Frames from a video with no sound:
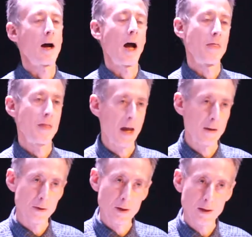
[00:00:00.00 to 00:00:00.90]
and
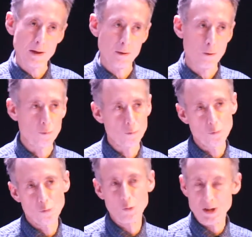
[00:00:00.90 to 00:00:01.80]
then the
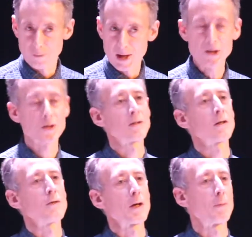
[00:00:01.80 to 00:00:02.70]
reiteration
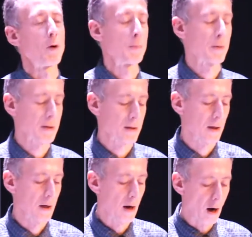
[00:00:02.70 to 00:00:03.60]
of the appointment
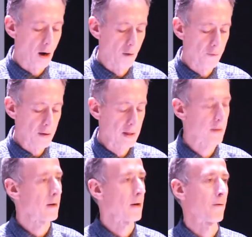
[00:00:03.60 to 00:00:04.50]
of
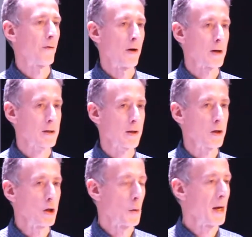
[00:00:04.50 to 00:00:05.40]
the first
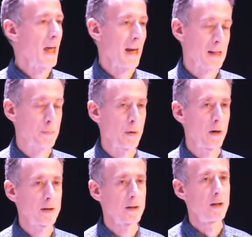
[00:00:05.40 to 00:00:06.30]
UN
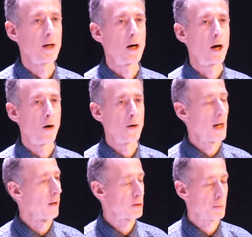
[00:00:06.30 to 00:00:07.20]
expert on
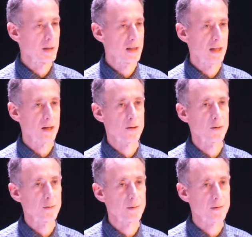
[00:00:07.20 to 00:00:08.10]
LGBT
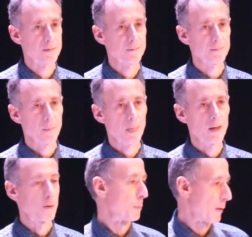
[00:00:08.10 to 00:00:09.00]
issues.
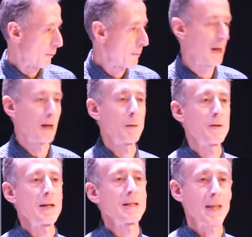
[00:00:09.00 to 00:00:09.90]
You'll be familiar
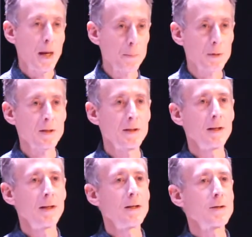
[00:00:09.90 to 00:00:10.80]
with the attempt
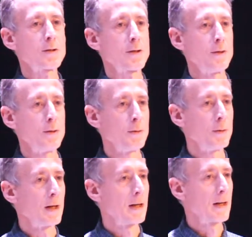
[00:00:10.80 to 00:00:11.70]
to
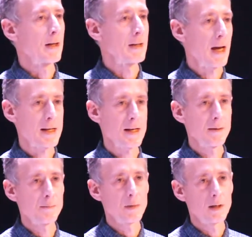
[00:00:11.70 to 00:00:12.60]
get
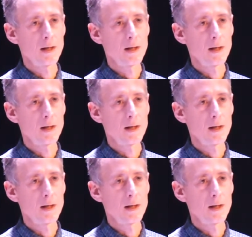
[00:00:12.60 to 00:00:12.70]
him